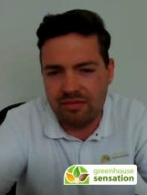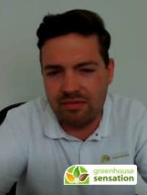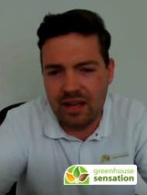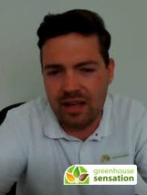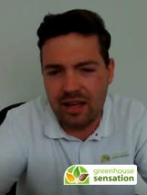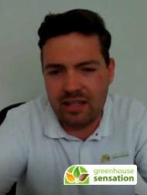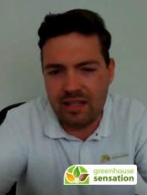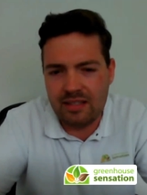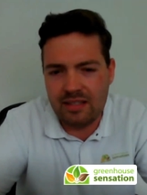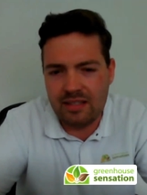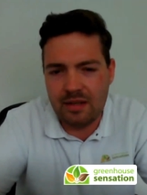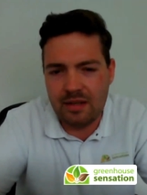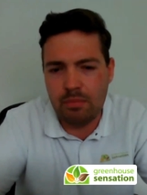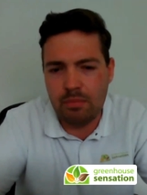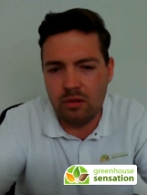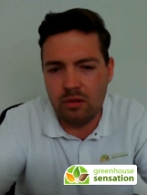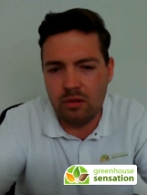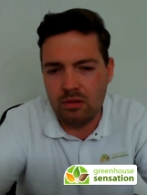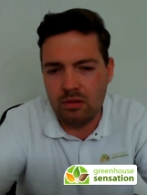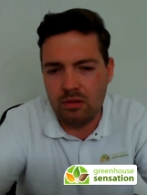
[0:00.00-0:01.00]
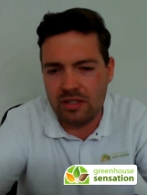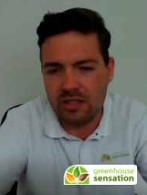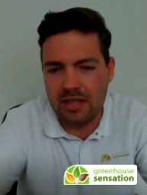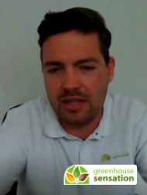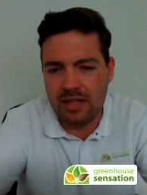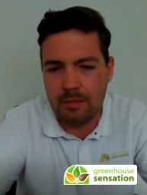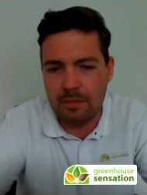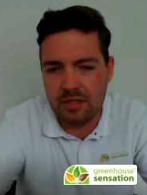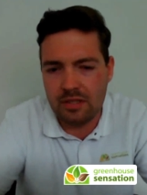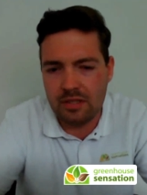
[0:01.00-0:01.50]
is it fairly simple? The
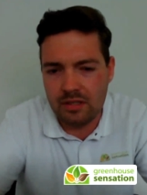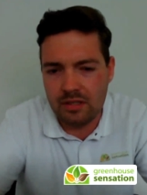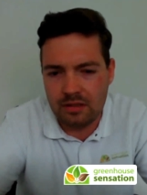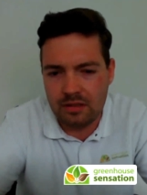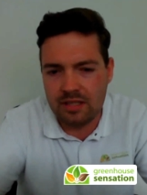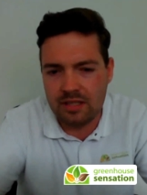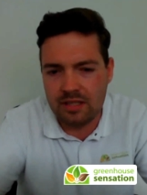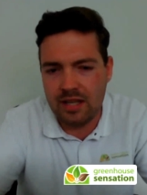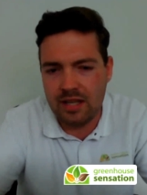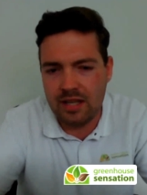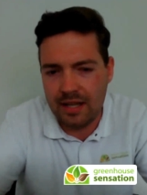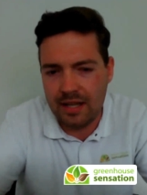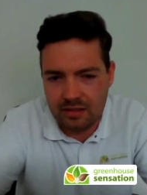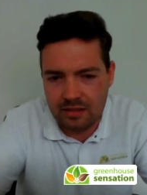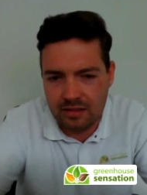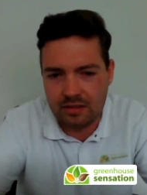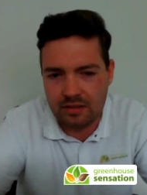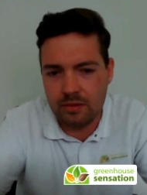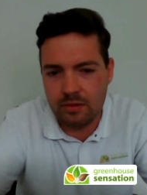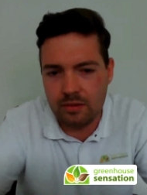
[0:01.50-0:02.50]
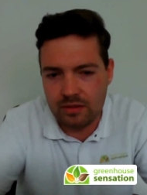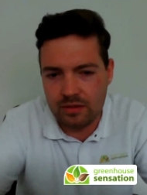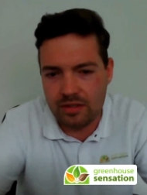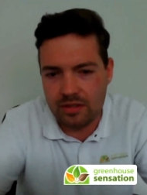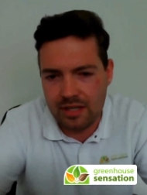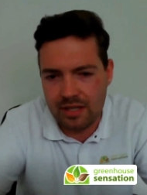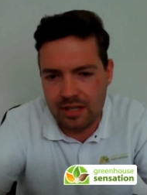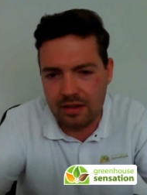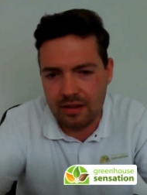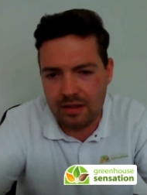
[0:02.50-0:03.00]
steps to, to take to
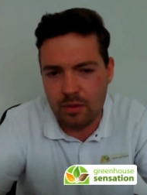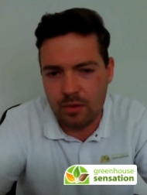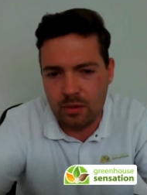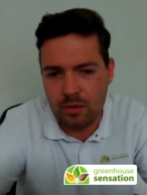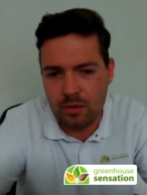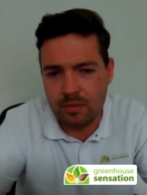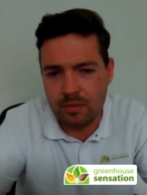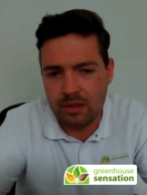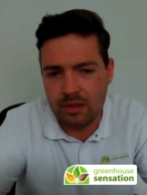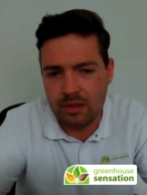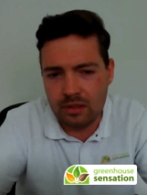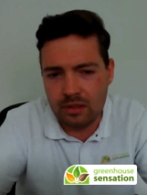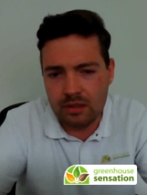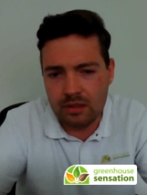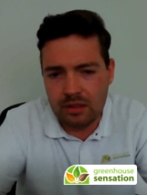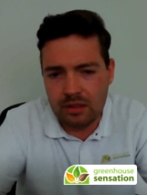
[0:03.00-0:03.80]
to set them up?